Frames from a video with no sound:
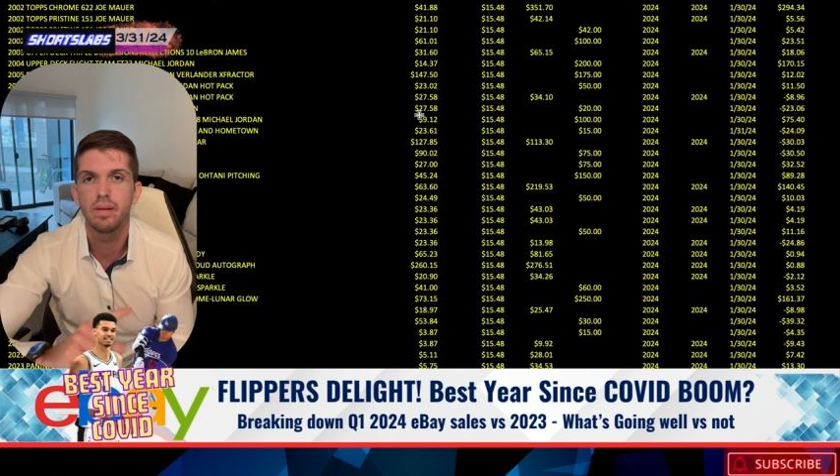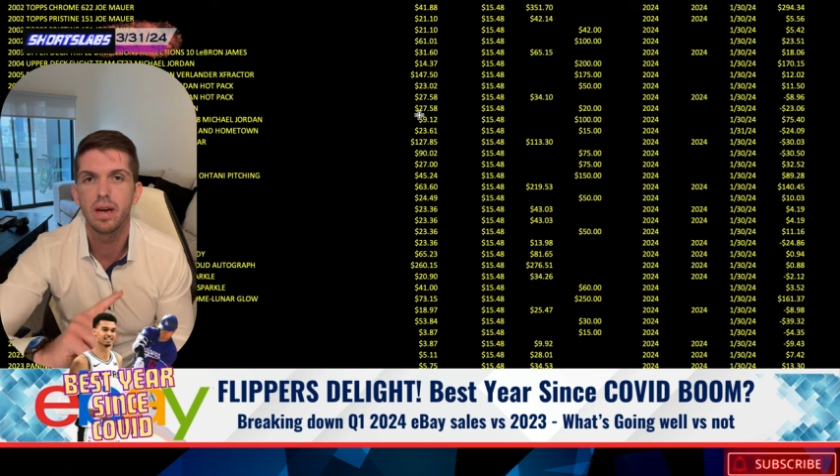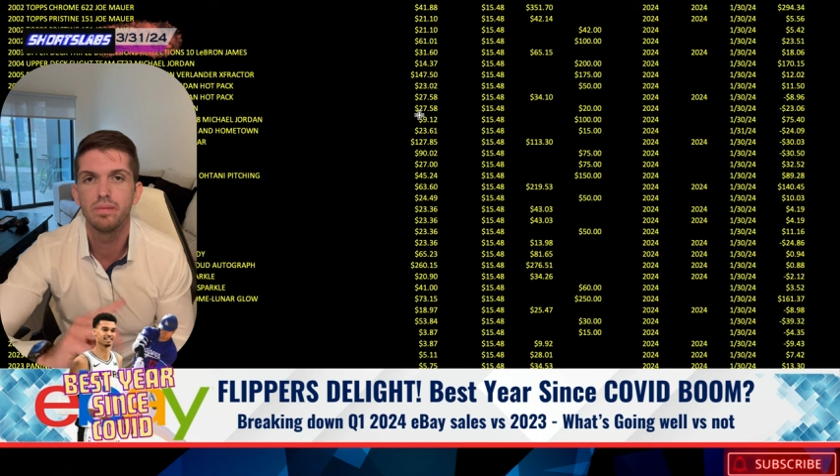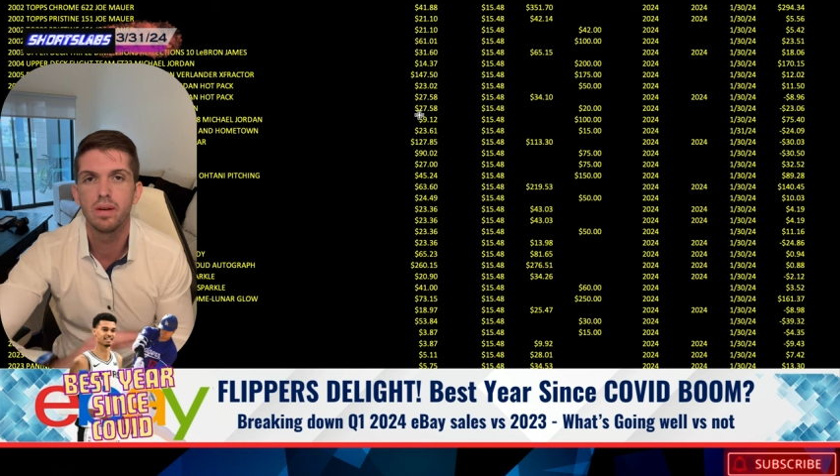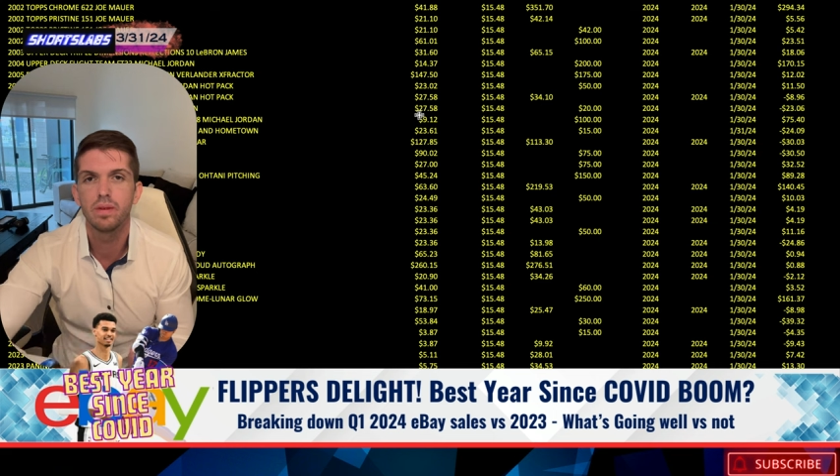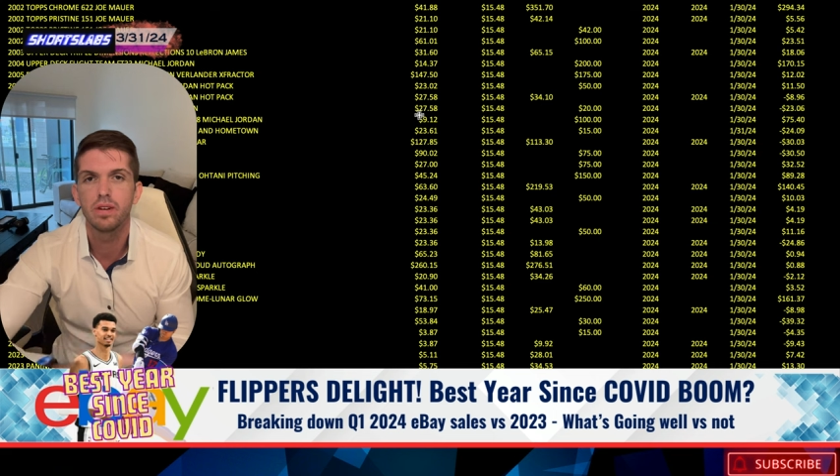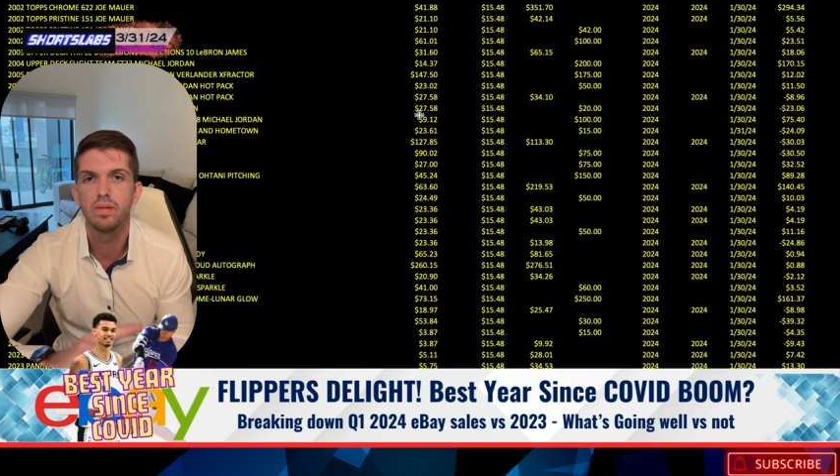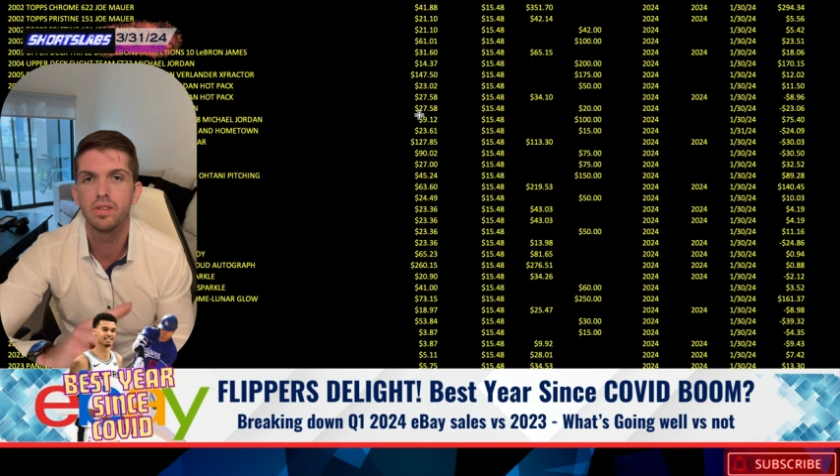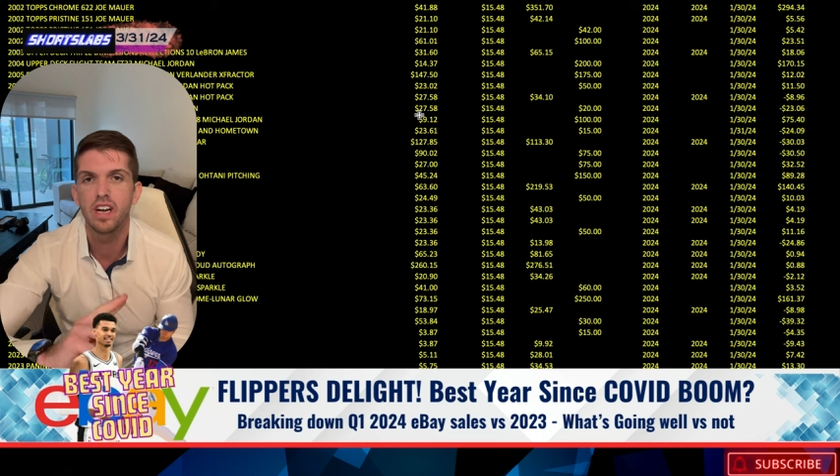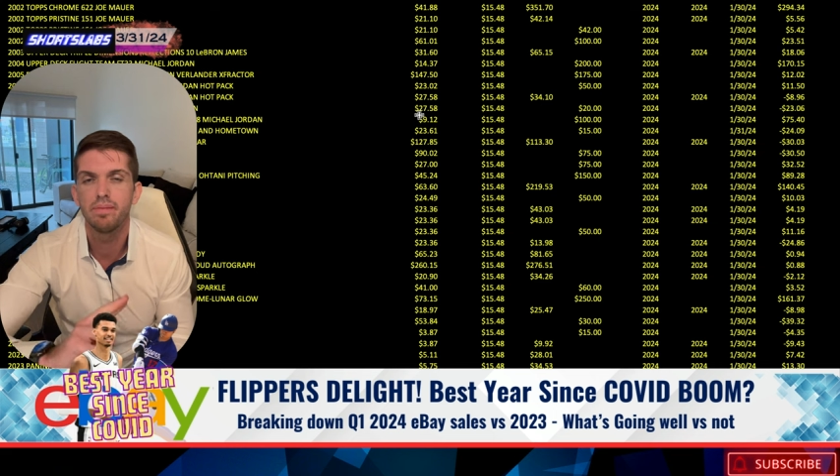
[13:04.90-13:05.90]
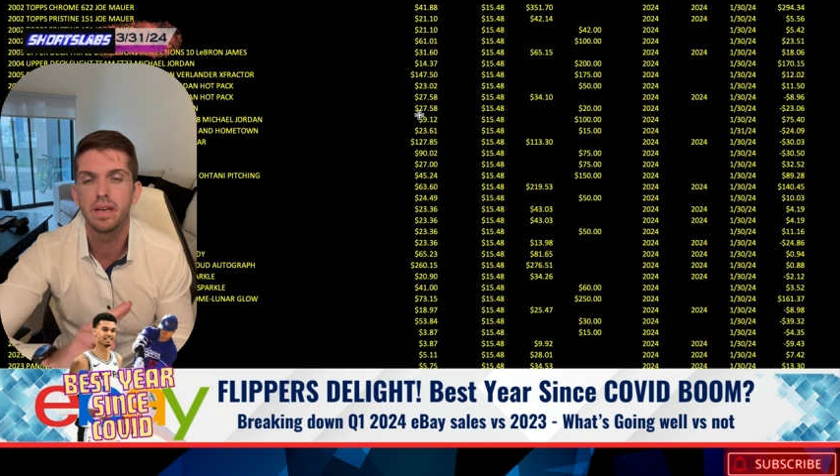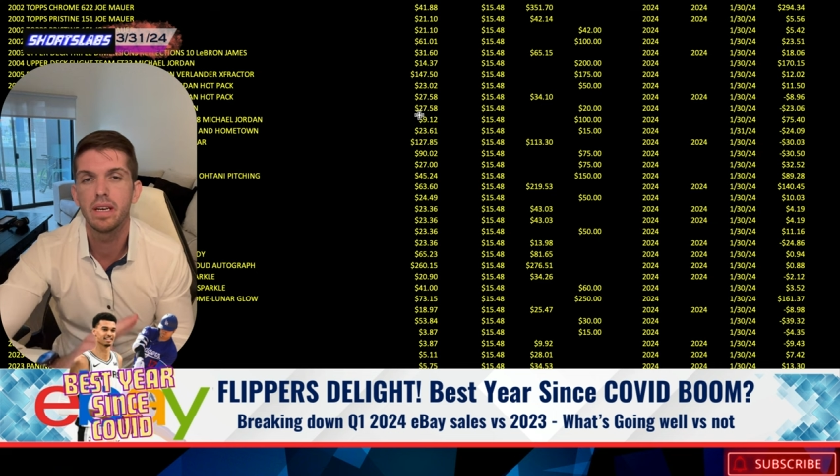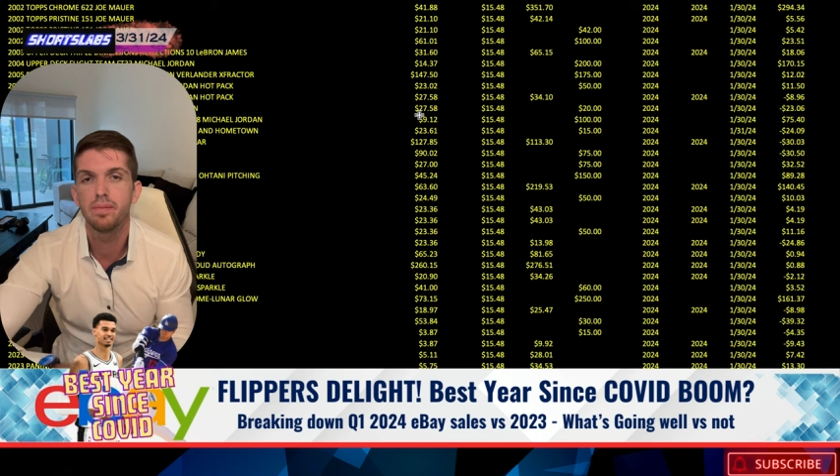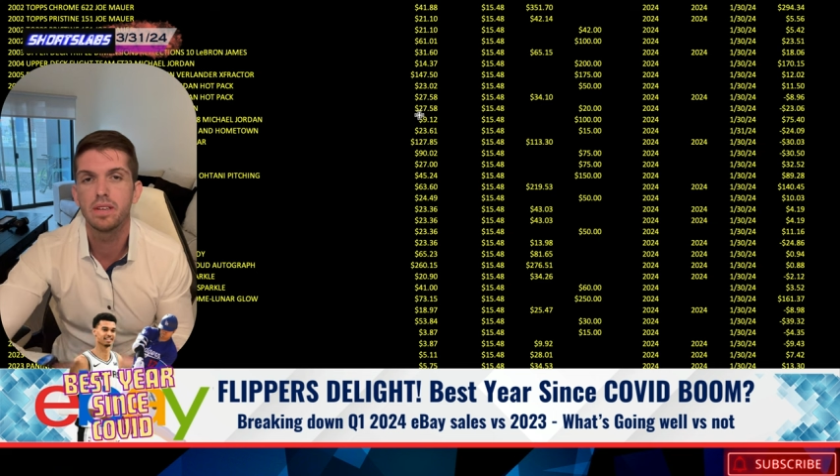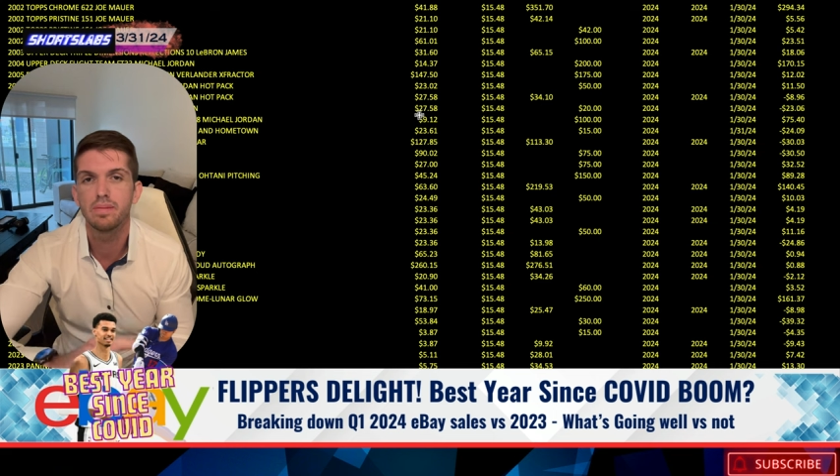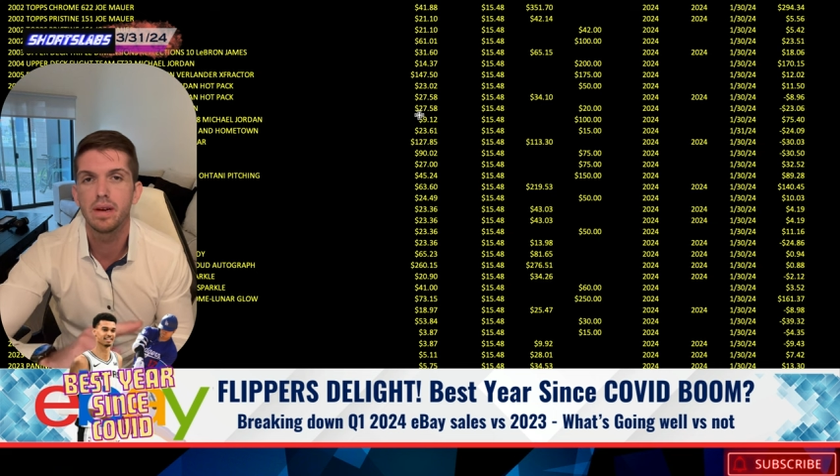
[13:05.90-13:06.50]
came out. Bowman Chrome Draft, Panini Prism